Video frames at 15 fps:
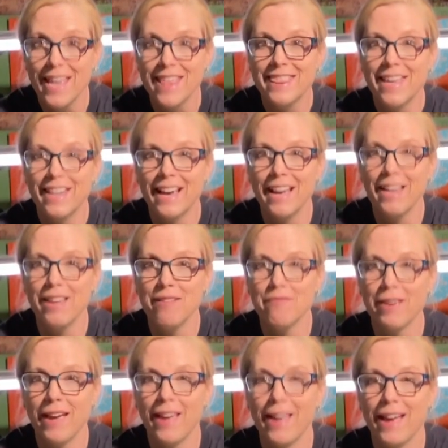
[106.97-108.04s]
that I have
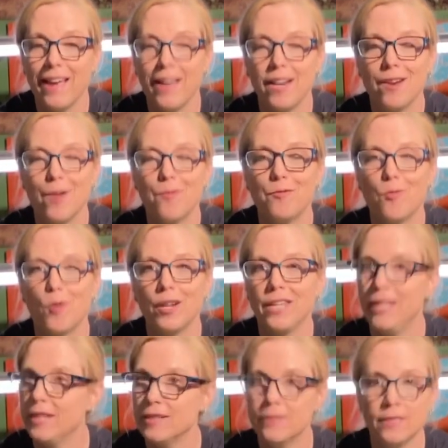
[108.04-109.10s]
had for
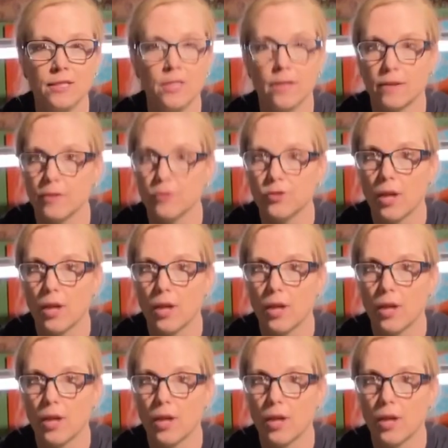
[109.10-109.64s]
years and years.